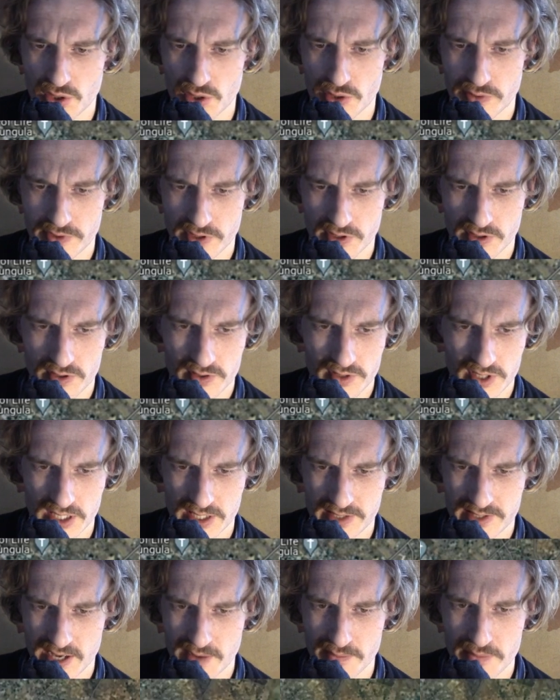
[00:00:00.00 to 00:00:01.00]
over
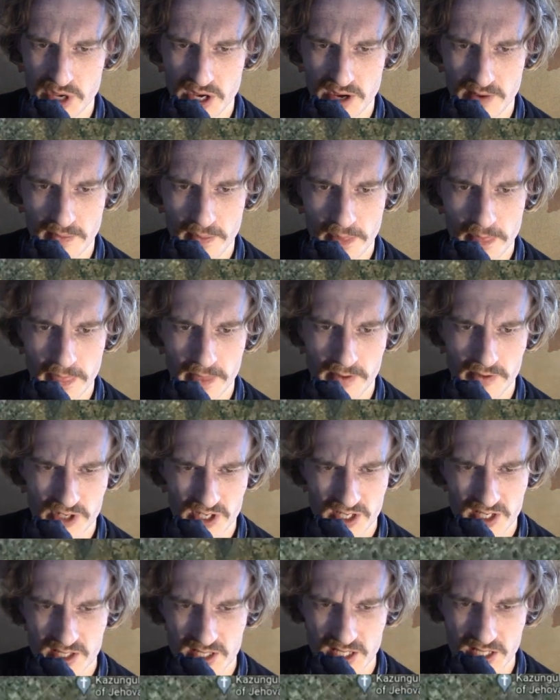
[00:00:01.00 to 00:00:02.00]
in Zambia,
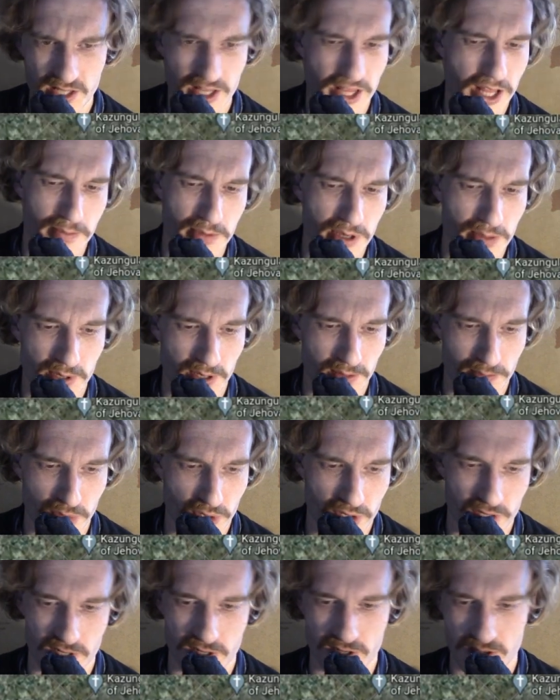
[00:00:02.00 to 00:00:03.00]
just at the Namibian
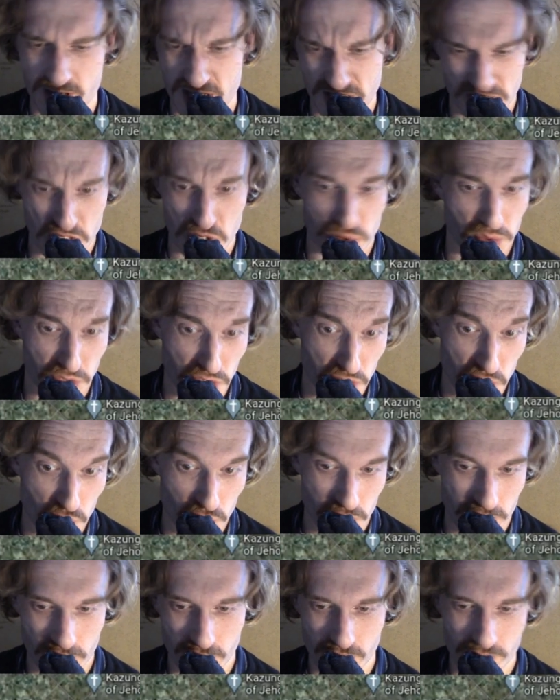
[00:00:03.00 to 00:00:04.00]
border, as you would do,
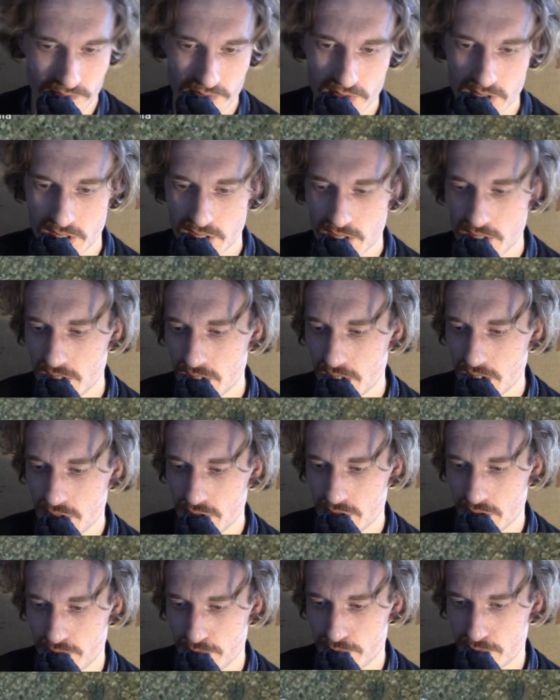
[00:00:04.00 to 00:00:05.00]
you know.
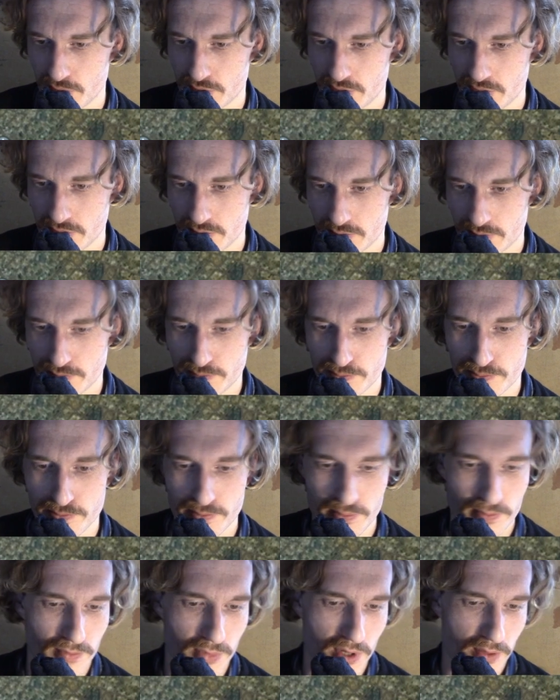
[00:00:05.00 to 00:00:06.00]
Don't
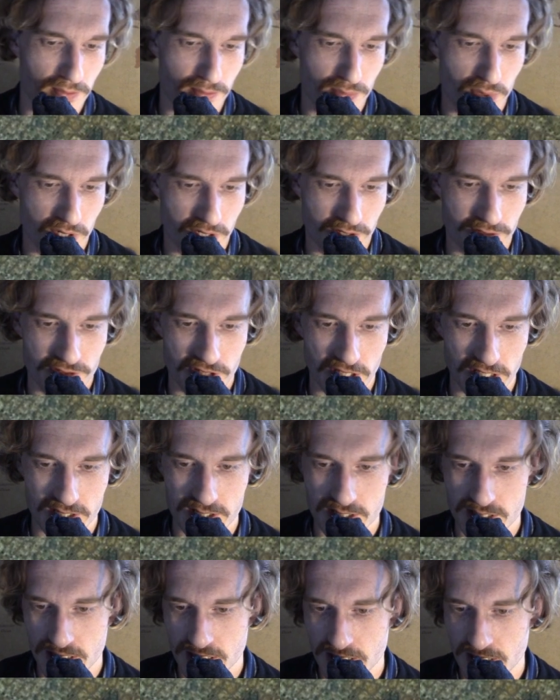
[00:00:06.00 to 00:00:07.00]
burn
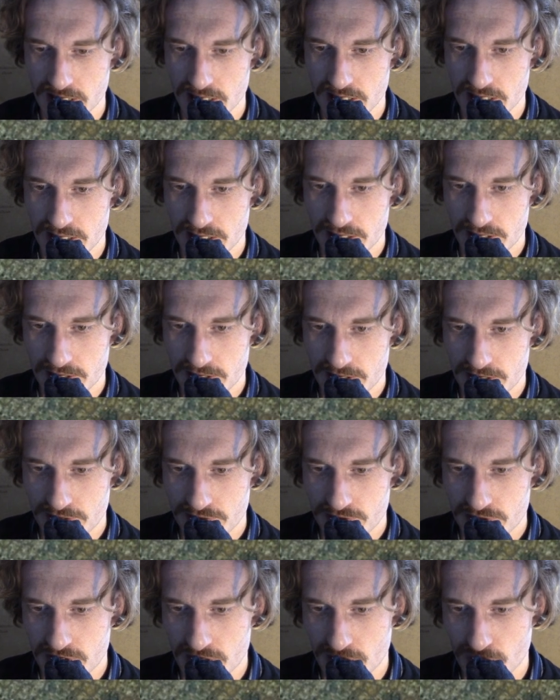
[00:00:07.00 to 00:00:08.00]
things
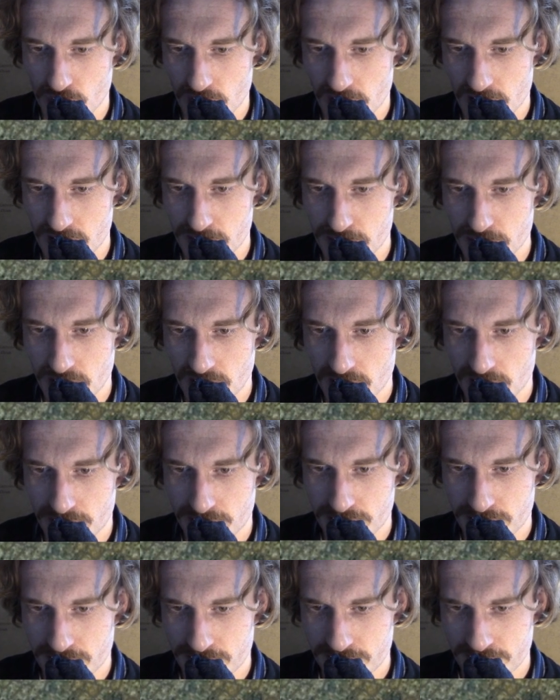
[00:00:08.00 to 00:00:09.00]
somewhere in the middle of
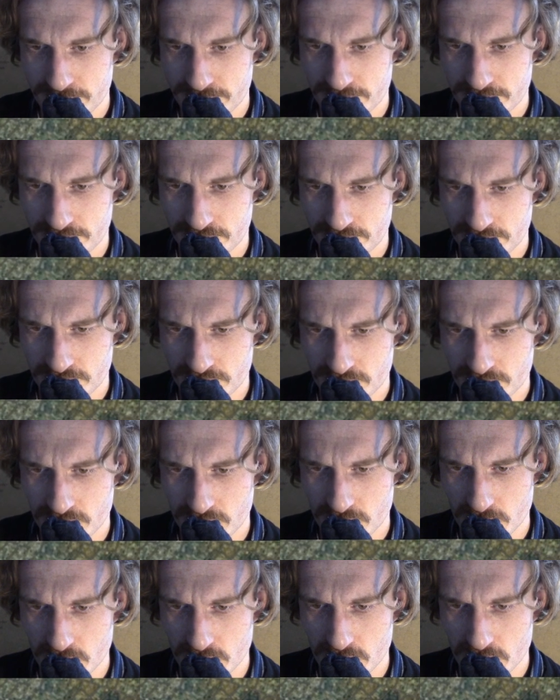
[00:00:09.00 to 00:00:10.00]

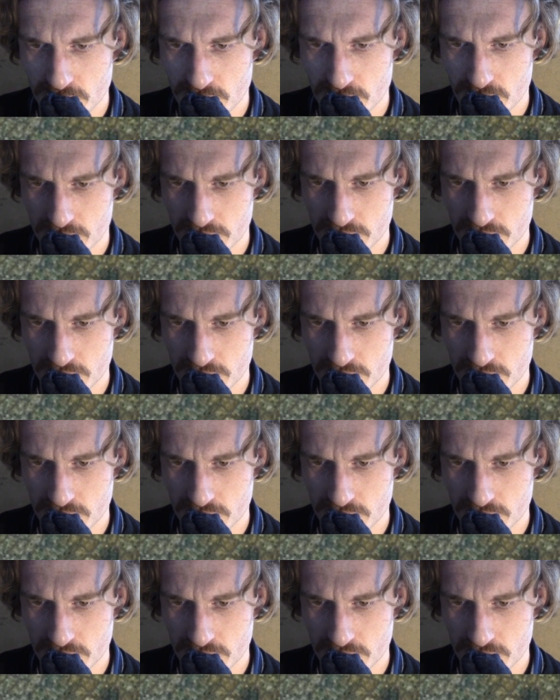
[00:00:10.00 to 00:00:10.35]
your